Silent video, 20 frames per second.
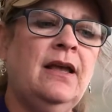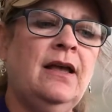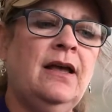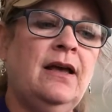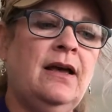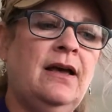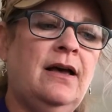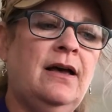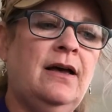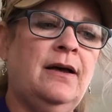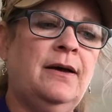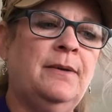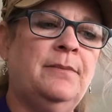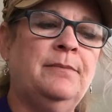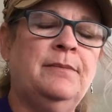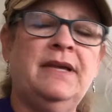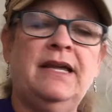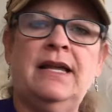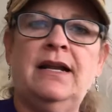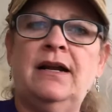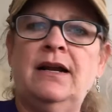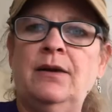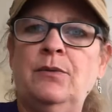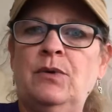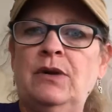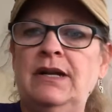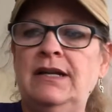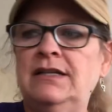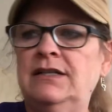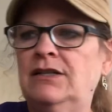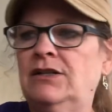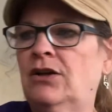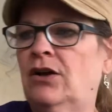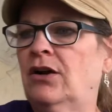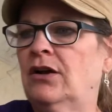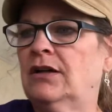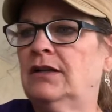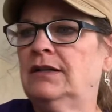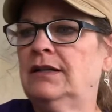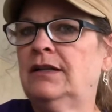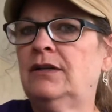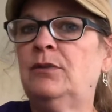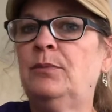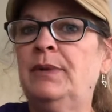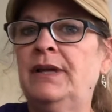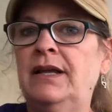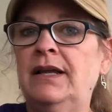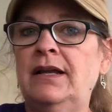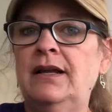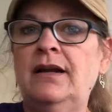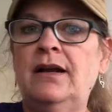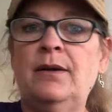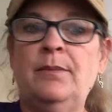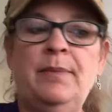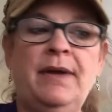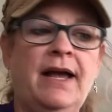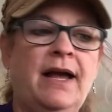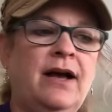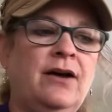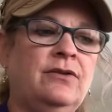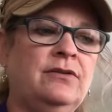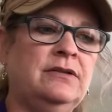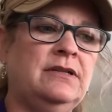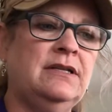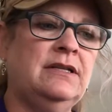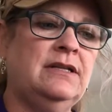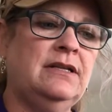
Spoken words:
And I wanted to talk a little bit about